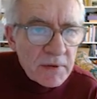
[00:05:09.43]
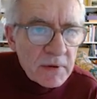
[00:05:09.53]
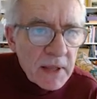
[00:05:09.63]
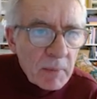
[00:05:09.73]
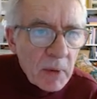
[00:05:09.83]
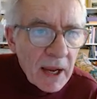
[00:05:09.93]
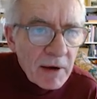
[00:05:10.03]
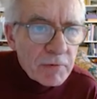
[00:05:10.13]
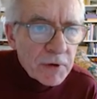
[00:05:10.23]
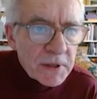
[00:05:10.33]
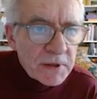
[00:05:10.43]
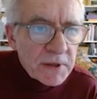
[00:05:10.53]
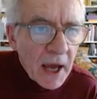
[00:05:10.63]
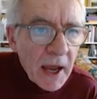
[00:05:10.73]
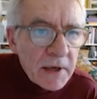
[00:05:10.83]
Then we have for the
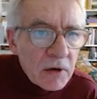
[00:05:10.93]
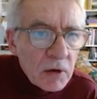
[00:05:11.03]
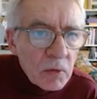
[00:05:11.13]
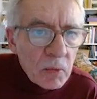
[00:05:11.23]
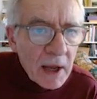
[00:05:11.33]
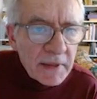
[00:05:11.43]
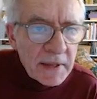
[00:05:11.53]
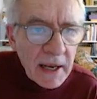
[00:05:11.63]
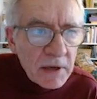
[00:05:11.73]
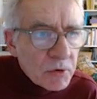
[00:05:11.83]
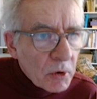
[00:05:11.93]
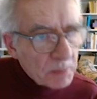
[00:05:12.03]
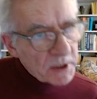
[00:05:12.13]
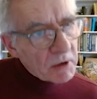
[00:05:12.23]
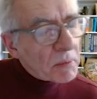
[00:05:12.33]
diagonal where the
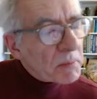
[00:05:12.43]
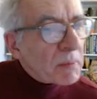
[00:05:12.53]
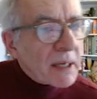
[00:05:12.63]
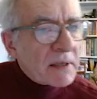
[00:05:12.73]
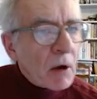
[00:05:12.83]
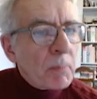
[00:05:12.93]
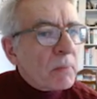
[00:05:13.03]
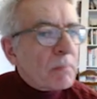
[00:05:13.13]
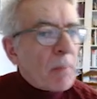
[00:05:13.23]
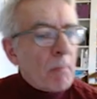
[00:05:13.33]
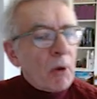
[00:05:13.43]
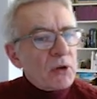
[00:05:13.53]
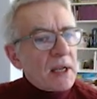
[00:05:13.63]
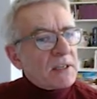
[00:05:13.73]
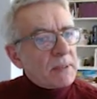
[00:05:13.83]
electro-optic
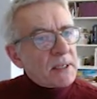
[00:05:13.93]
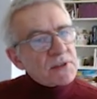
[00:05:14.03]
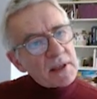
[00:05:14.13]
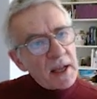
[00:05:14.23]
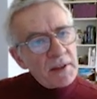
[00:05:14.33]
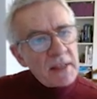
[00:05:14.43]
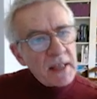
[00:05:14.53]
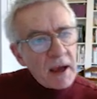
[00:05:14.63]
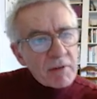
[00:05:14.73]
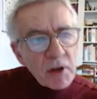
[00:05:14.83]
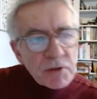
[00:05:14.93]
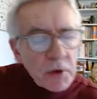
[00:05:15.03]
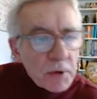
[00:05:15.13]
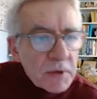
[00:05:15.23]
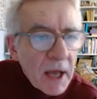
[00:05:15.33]
modulator bits and the avalanche
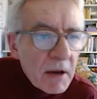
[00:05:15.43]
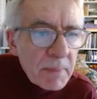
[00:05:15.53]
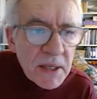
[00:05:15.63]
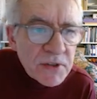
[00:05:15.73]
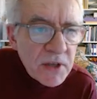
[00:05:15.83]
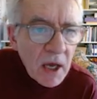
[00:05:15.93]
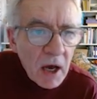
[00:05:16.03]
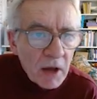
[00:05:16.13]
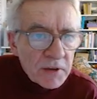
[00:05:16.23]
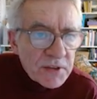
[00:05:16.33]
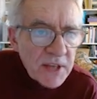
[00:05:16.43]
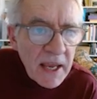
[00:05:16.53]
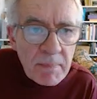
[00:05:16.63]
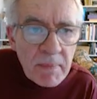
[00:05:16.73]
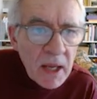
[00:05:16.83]
photodiode bits are the
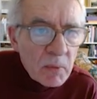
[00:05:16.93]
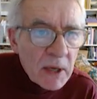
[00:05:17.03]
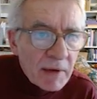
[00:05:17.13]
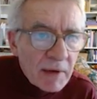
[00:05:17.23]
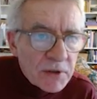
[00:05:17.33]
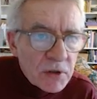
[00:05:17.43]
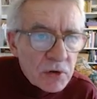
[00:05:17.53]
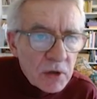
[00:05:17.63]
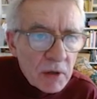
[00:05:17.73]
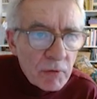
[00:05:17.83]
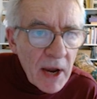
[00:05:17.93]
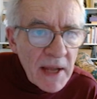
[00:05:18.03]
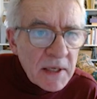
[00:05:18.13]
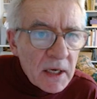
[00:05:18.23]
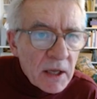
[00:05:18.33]
same. We have the
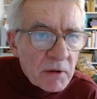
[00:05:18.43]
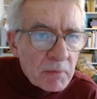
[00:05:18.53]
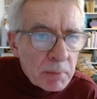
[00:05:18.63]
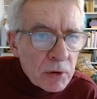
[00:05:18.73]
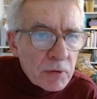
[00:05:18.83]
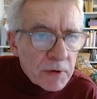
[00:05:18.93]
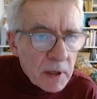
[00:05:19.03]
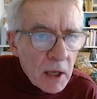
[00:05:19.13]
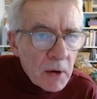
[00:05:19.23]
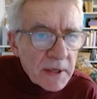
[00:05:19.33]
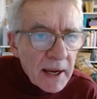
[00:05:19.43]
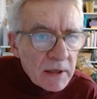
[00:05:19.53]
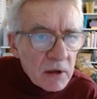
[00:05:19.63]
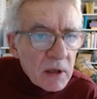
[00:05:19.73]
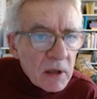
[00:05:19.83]
red and the blue for the lower
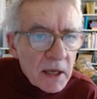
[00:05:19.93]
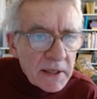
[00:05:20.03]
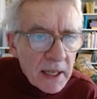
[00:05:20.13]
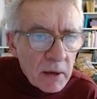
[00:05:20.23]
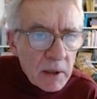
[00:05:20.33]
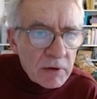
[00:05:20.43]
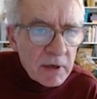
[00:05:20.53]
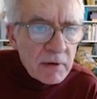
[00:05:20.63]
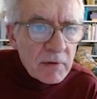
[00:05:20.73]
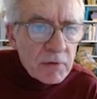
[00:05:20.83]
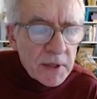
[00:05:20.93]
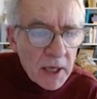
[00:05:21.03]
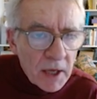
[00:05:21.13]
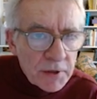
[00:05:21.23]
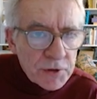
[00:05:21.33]
diagonal and yellow and green for the
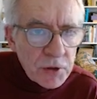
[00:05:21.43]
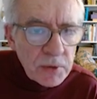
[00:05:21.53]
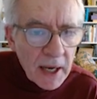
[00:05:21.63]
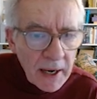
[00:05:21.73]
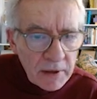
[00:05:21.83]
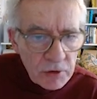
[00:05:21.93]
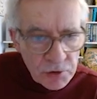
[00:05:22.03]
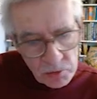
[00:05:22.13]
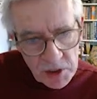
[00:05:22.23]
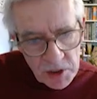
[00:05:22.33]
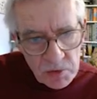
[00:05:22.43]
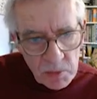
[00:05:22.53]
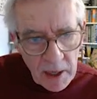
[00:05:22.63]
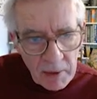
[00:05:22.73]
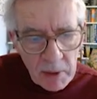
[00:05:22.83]
other two diagonals, which is
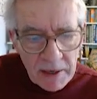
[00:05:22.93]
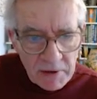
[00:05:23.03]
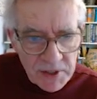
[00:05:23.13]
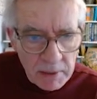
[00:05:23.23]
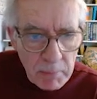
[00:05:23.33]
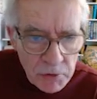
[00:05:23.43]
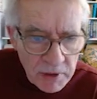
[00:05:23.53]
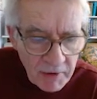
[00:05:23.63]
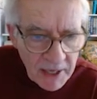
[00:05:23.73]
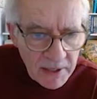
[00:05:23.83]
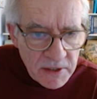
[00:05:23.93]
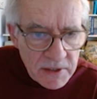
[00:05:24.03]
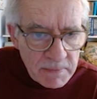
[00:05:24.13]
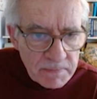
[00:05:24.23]
where we see most events.